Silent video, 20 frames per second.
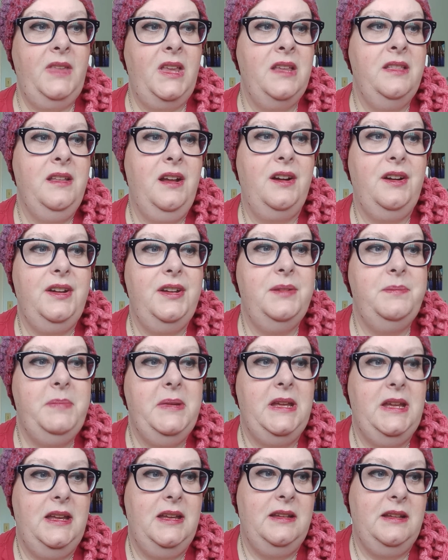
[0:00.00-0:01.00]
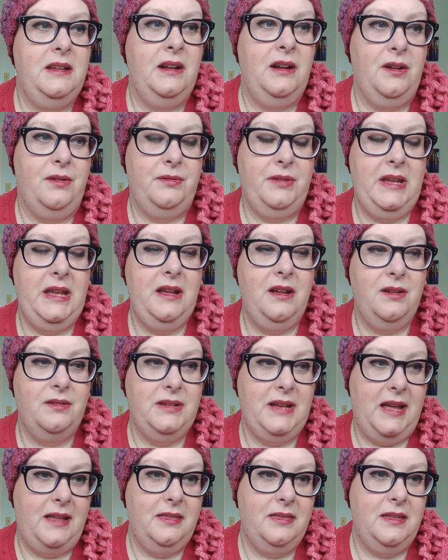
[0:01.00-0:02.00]
There could be, ego
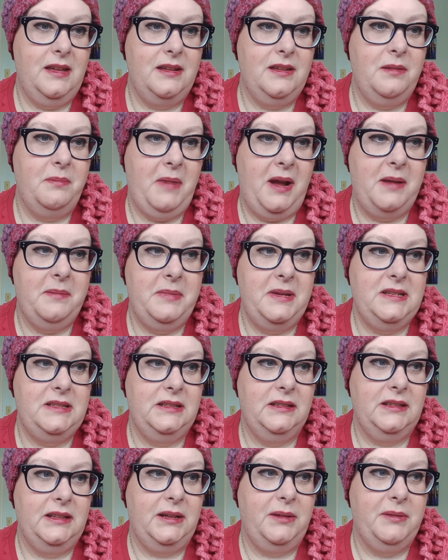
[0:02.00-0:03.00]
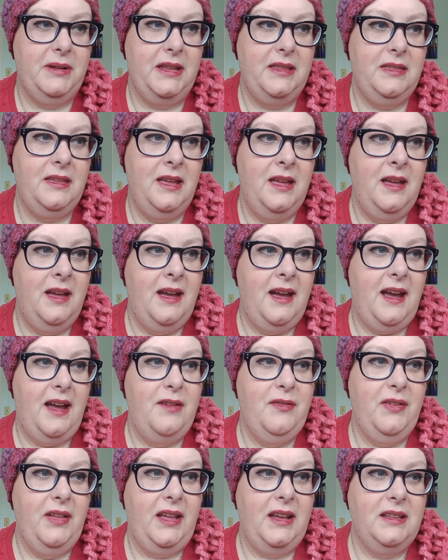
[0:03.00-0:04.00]
death that you might be dealing with.
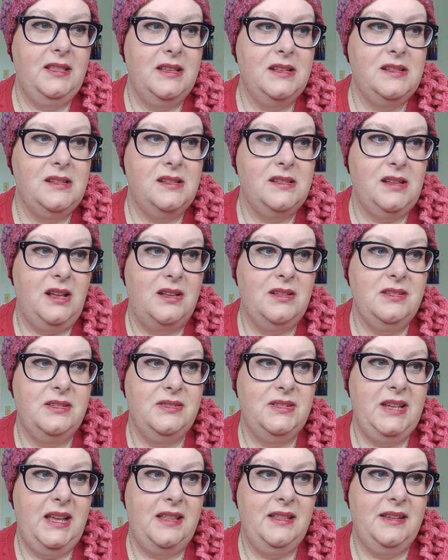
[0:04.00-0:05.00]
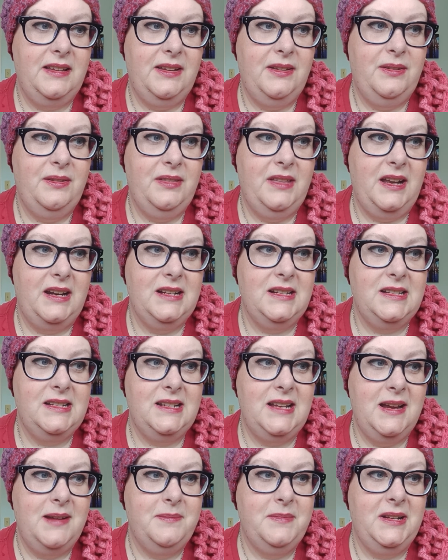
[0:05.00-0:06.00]
I feel like this is also telling you that it's
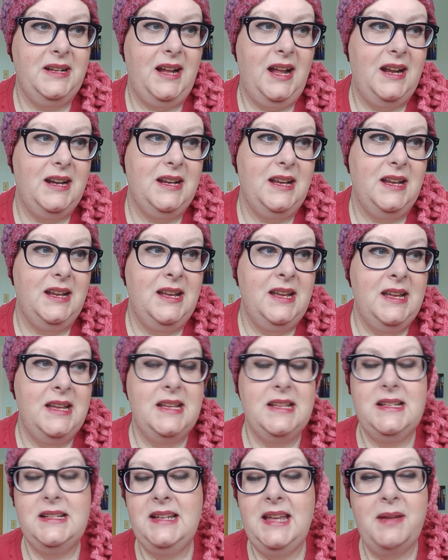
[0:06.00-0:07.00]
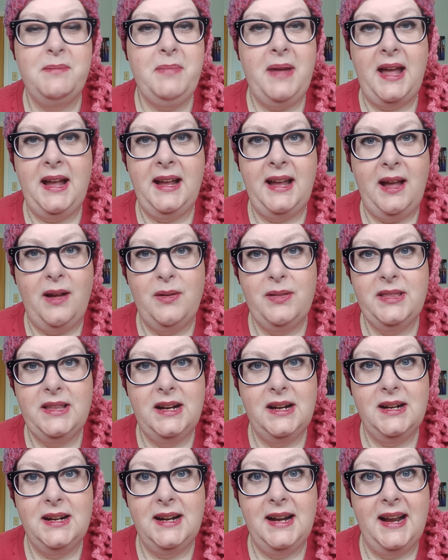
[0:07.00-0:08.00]
time to kind of get back out
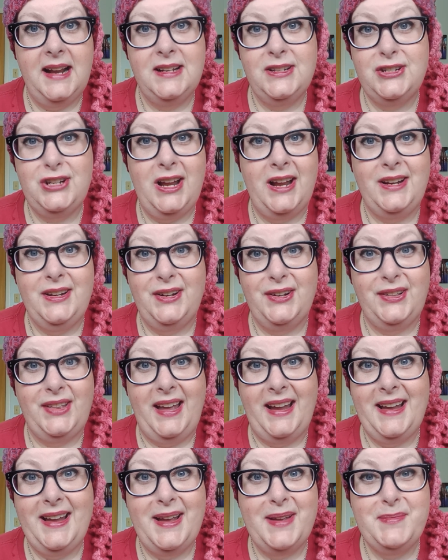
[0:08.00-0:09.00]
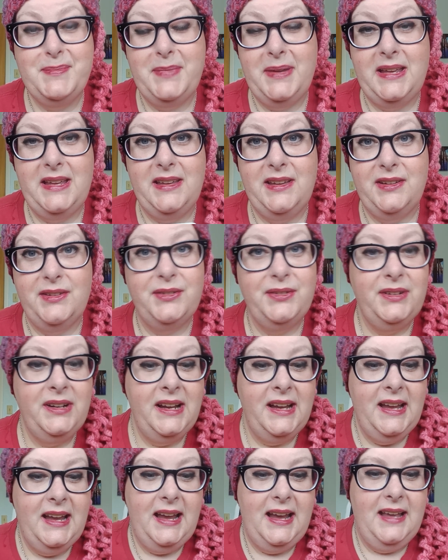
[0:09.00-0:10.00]
there and shine your light and be you,
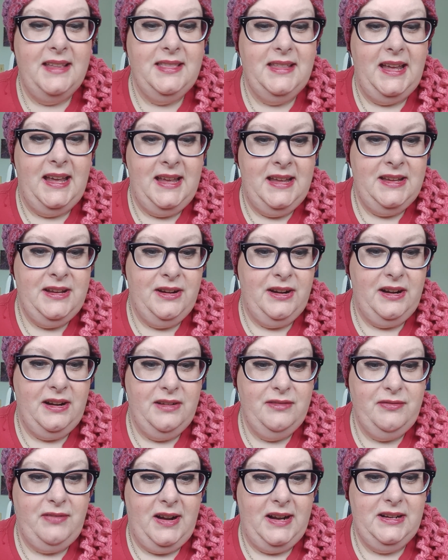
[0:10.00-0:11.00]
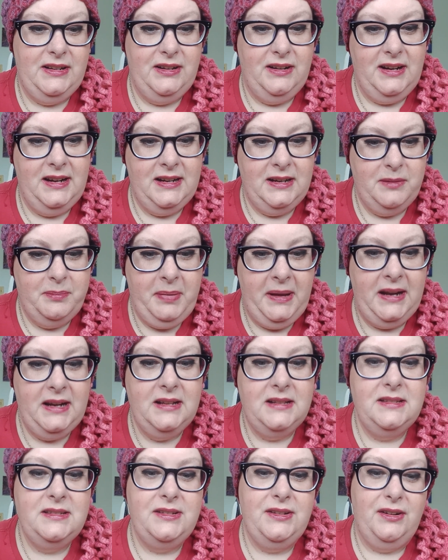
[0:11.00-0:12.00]
and that you're going to find your
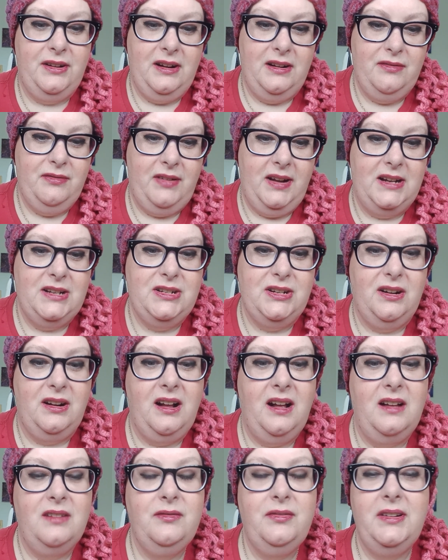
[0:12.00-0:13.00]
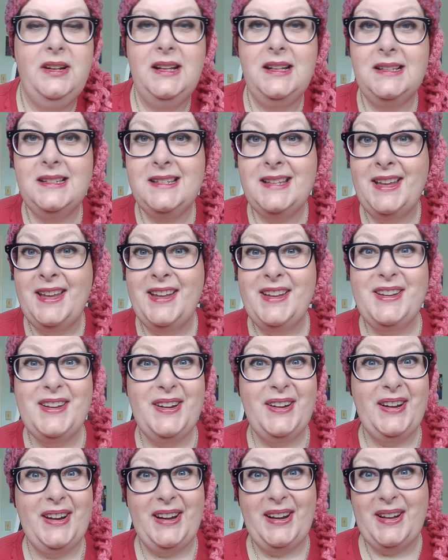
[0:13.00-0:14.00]
independence, you're going to find your confidence,
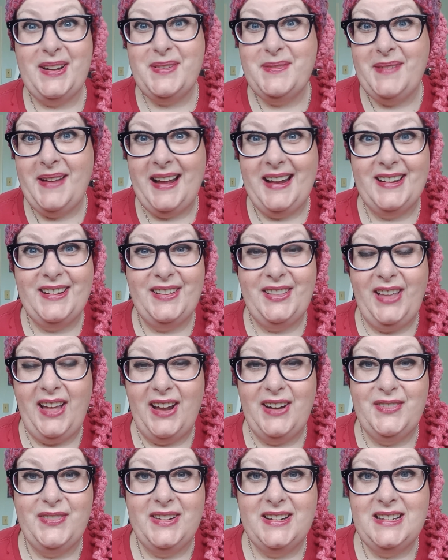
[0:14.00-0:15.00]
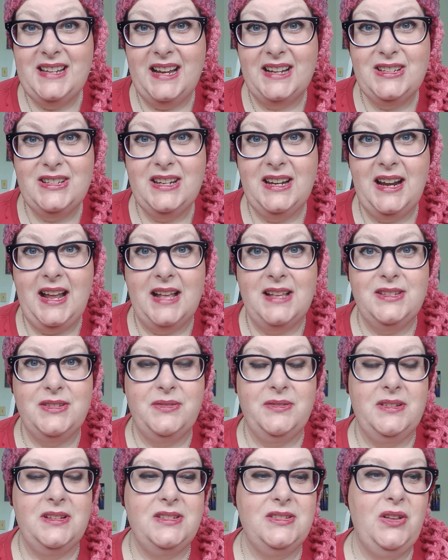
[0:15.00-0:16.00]
you're going to command a lot of attention as
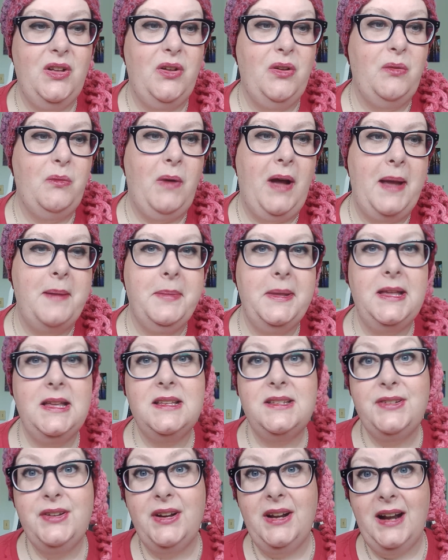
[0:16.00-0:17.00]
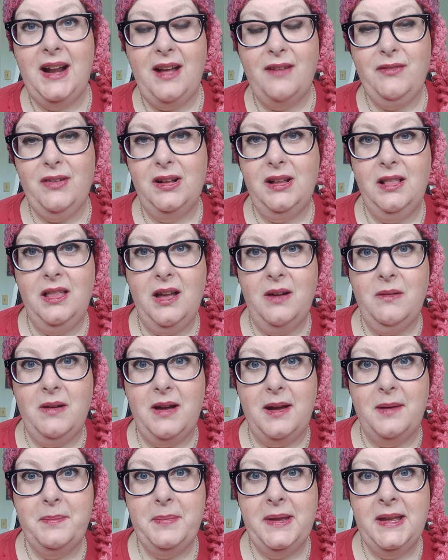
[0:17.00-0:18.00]
a result. Why? Because you're going to have a glow
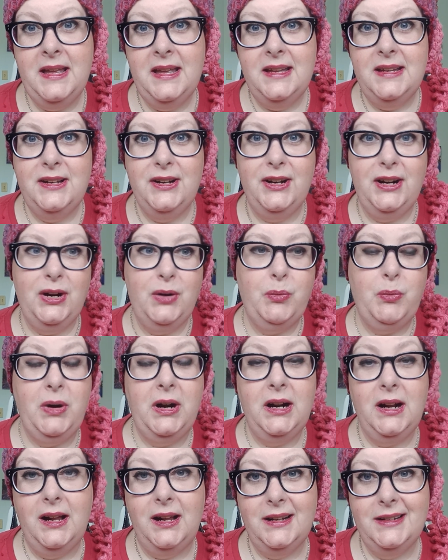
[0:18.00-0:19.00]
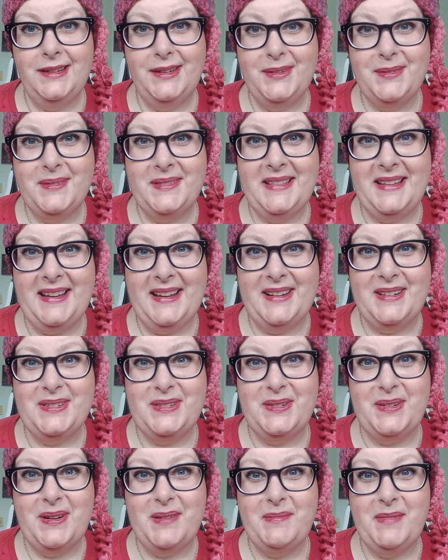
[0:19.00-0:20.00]
up. You're going to work on you in the
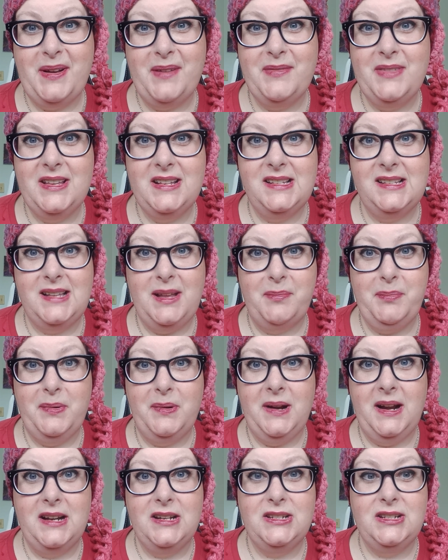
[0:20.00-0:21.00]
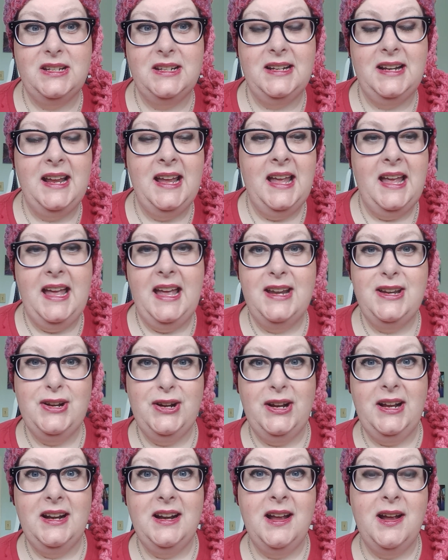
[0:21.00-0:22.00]
interim of this separation, and
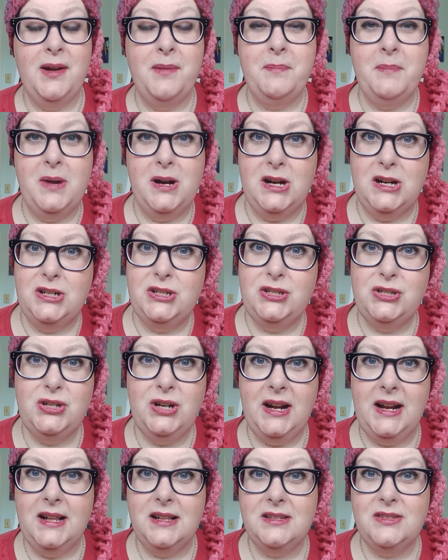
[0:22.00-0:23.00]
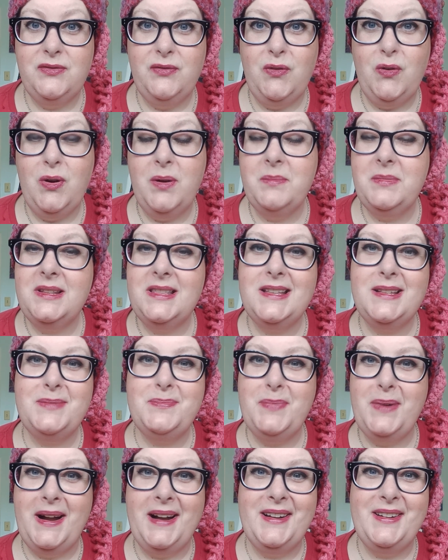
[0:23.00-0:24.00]
you're going to emerge transformed, this
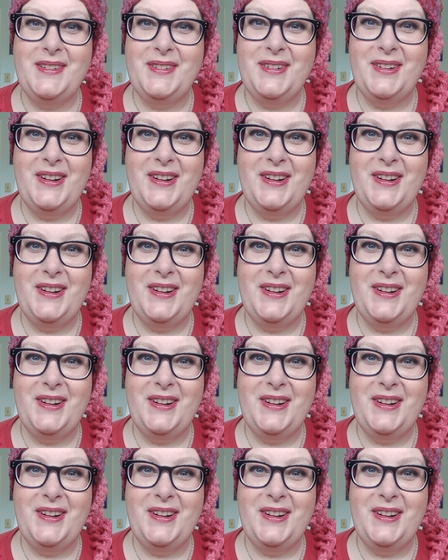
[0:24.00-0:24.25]
brand new